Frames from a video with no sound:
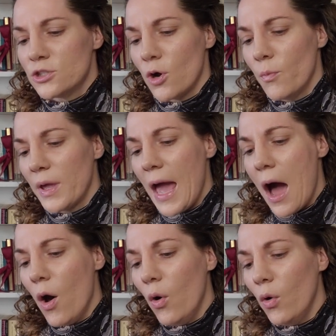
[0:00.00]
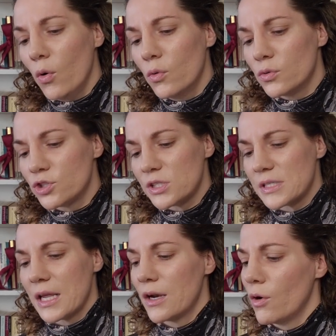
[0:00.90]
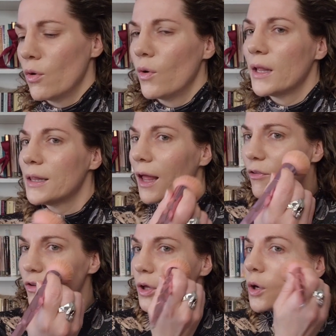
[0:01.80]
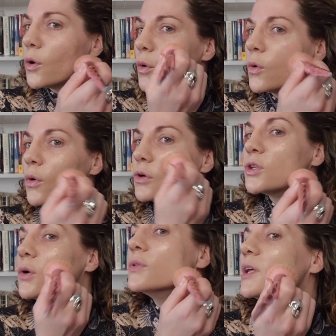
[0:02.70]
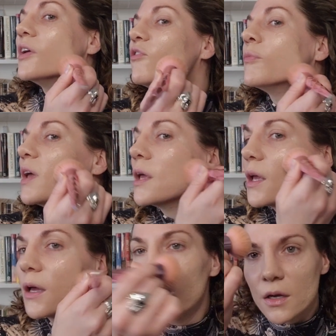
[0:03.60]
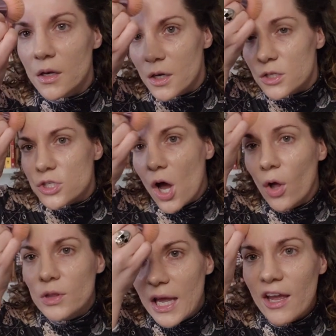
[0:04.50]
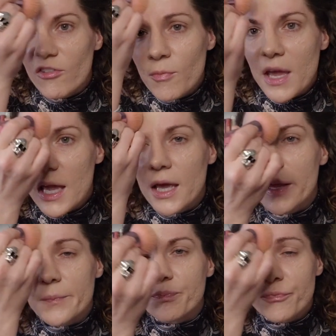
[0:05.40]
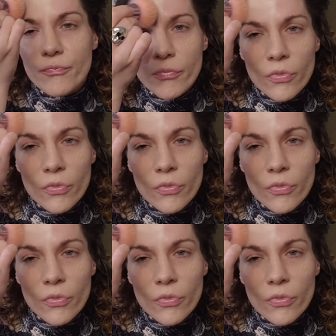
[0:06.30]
Don't be out, Shiseido. I love you. Don't leave me. Don't leave me.